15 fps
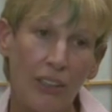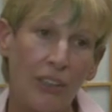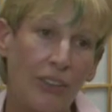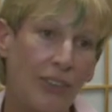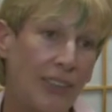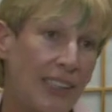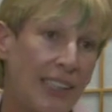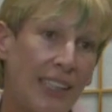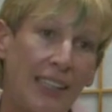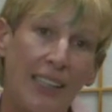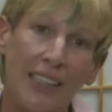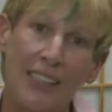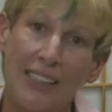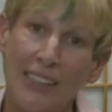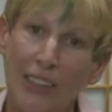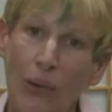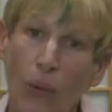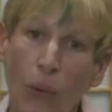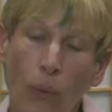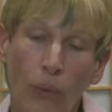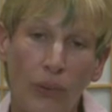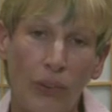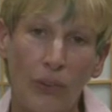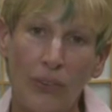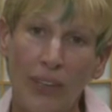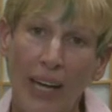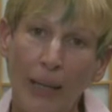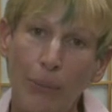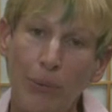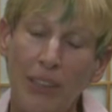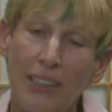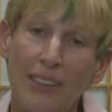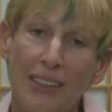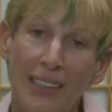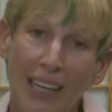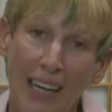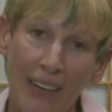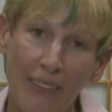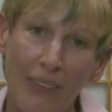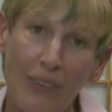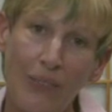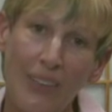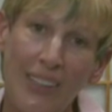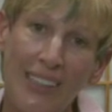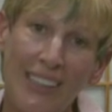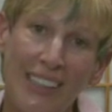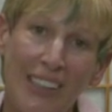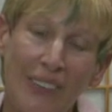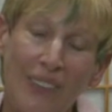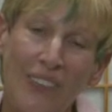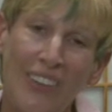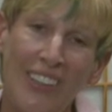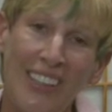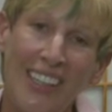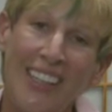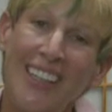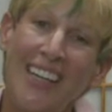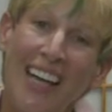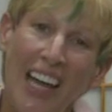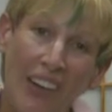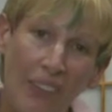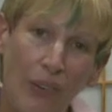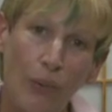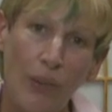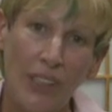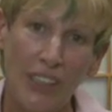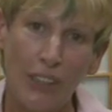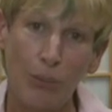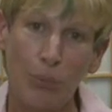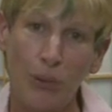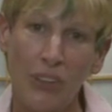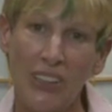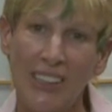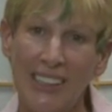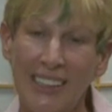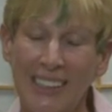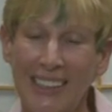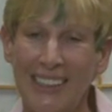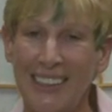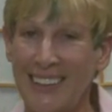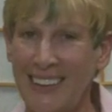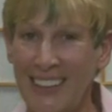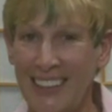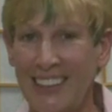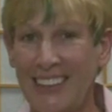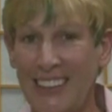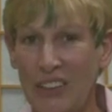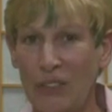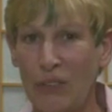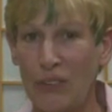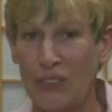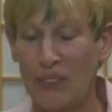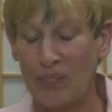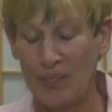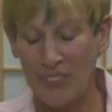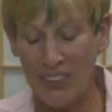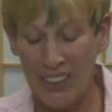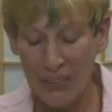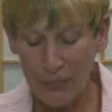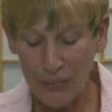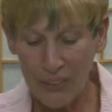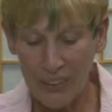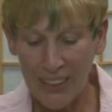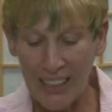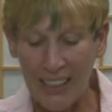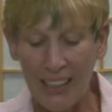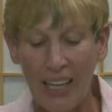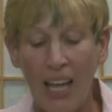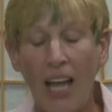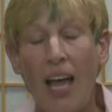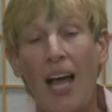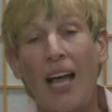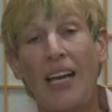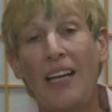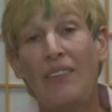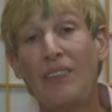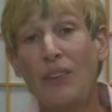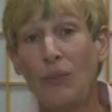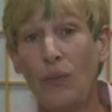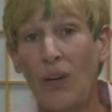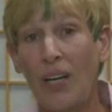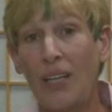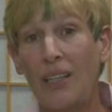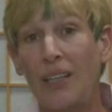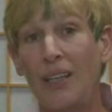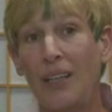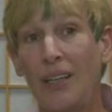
you see things in a whole new light because everyone is different, everyone experiences things different, differently, and everyone